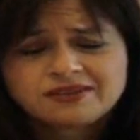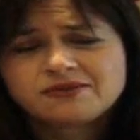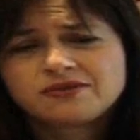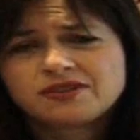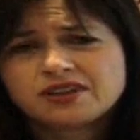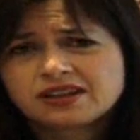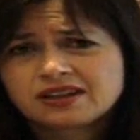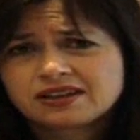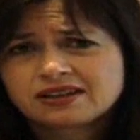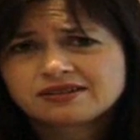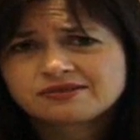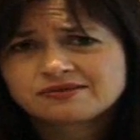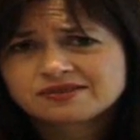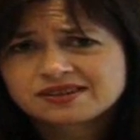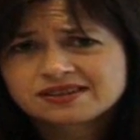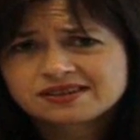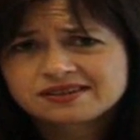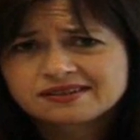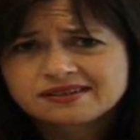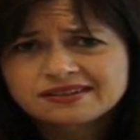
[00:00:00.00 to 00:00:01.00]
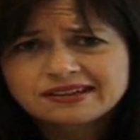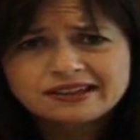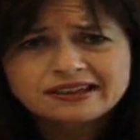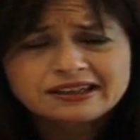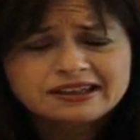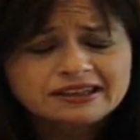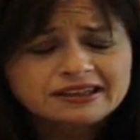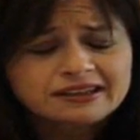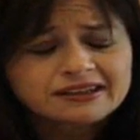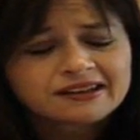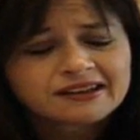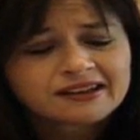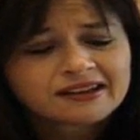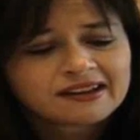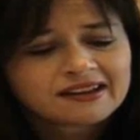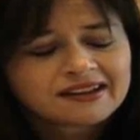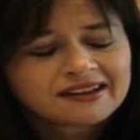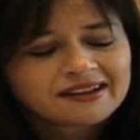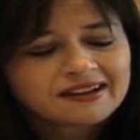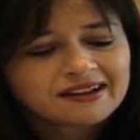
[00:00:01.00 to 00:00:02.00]
Viscount Sudley,
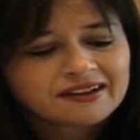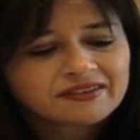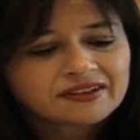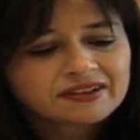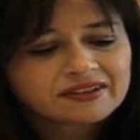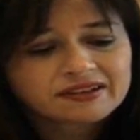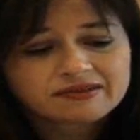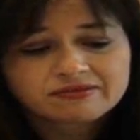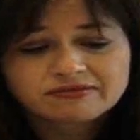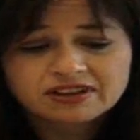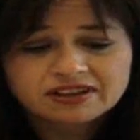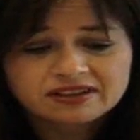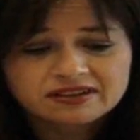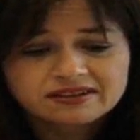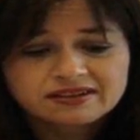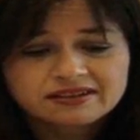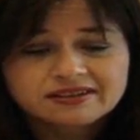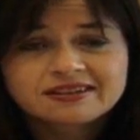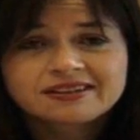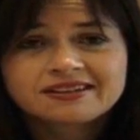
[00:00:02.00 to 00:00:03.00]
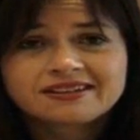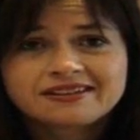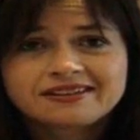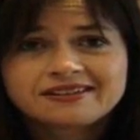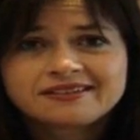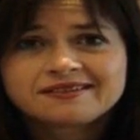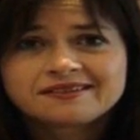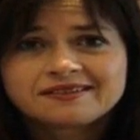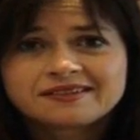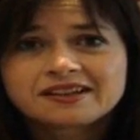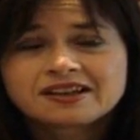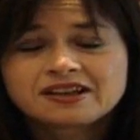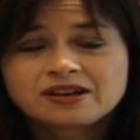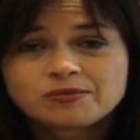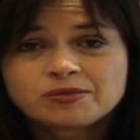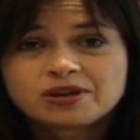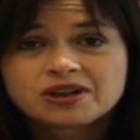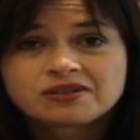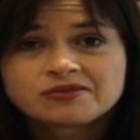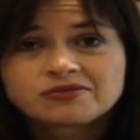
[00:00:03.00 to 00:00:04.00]
and then think, right, okay,
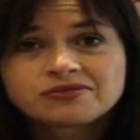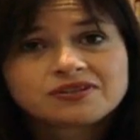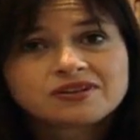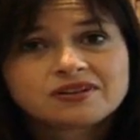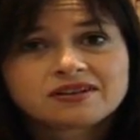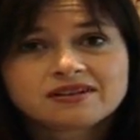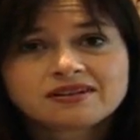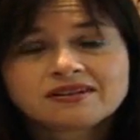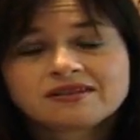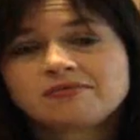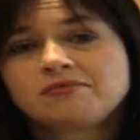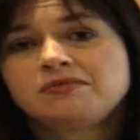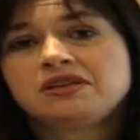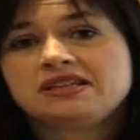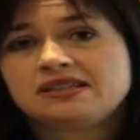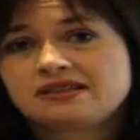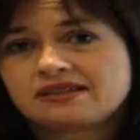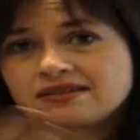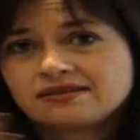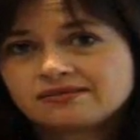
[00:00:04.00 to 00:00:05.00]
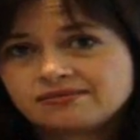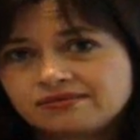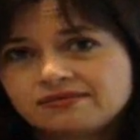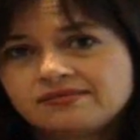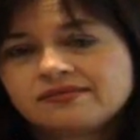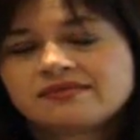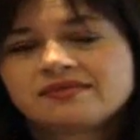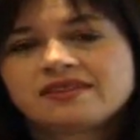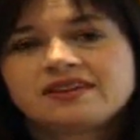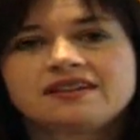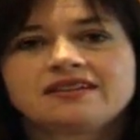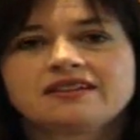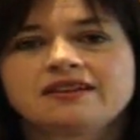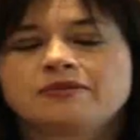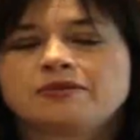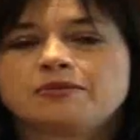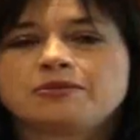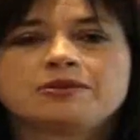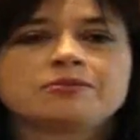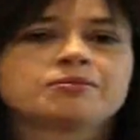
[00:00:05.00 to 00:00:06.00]
come over, meet them. And there
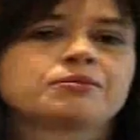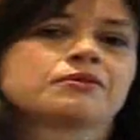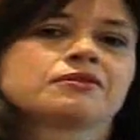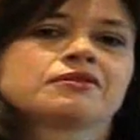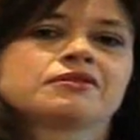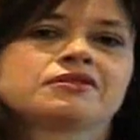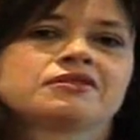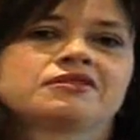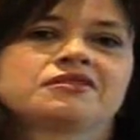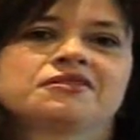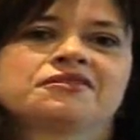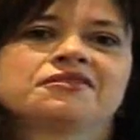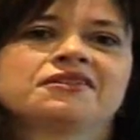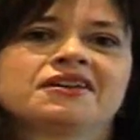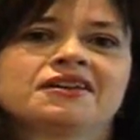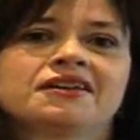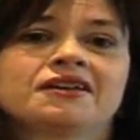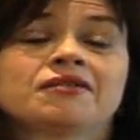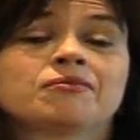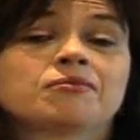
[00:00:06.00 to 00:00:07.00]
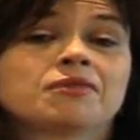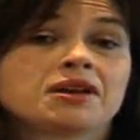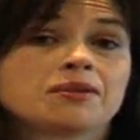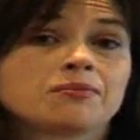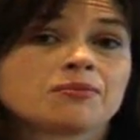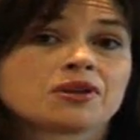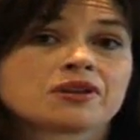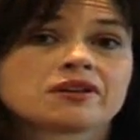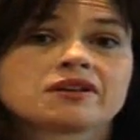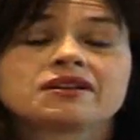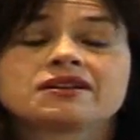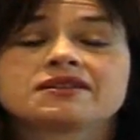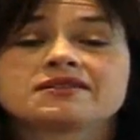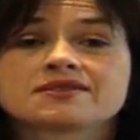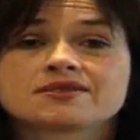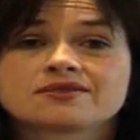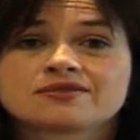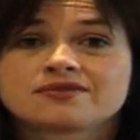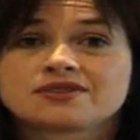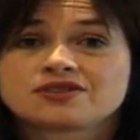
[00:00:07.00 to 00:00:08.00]
were people who made money
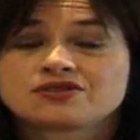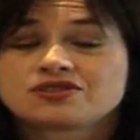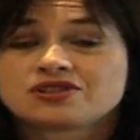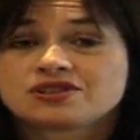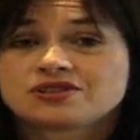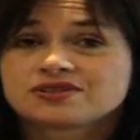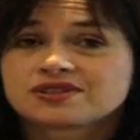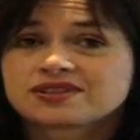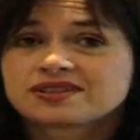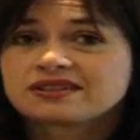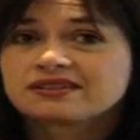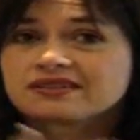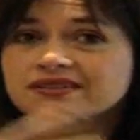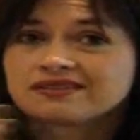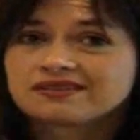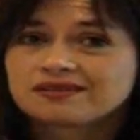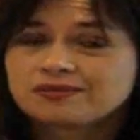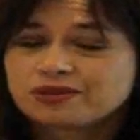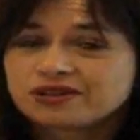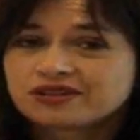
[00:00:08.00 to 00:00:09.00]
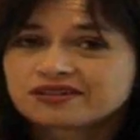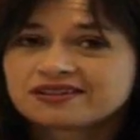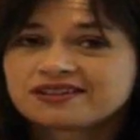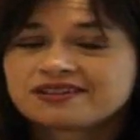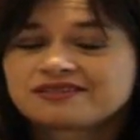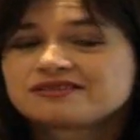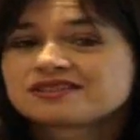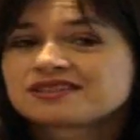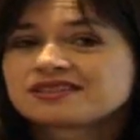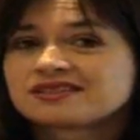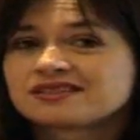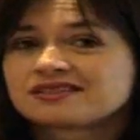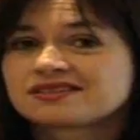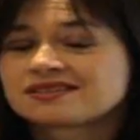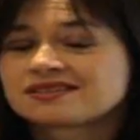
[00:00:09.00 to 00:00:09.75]
sort of introducing American heiresses